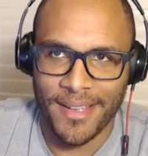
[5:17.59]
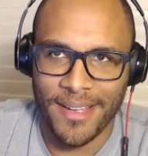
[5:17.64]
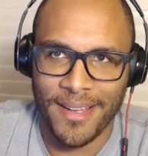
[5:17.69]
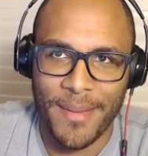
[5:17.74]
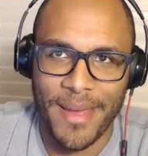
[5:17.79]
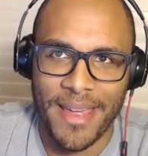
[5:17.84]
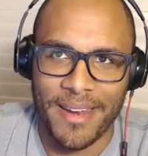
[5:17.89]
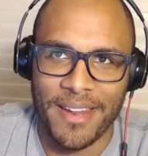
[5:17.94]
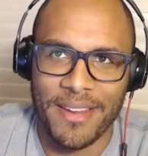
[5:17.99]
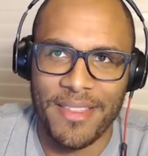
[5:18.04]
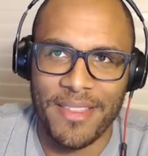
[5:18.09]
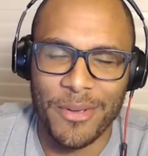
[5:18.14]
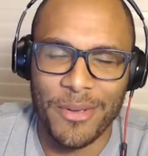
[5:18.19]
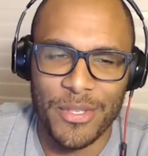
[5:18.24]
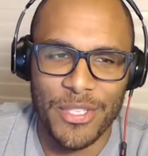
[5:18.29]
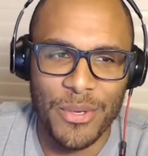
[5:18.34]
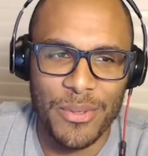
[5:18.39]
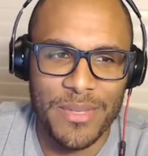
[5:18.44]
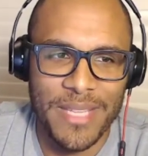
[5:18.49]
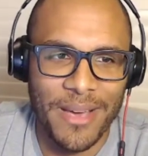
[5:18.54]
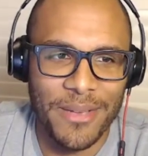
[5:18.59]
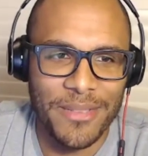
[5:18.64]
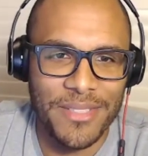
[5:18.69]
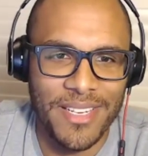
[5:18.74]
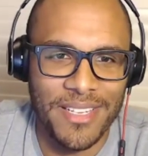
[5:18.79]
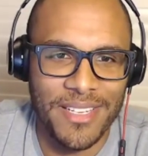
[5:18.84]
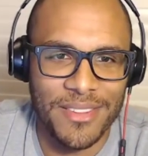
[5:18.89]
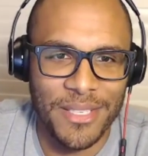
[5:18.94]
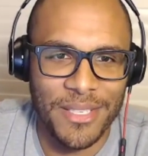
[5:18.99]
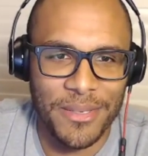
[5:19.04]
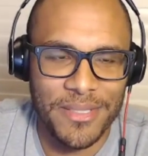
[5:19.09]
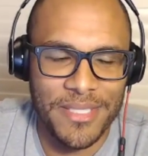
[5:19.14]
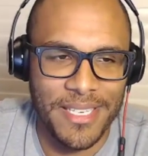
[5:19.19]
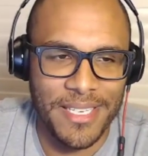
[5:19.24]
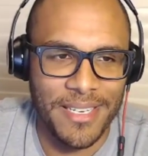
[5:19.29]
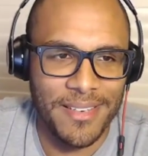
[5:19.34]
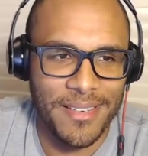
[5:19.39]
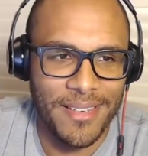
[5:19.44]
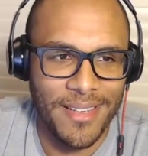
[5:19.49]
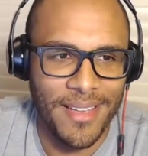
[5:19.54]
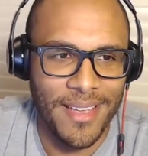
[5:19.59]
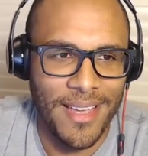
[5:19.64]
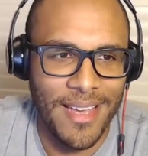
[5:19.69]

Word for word: oh man, I think it was 2013.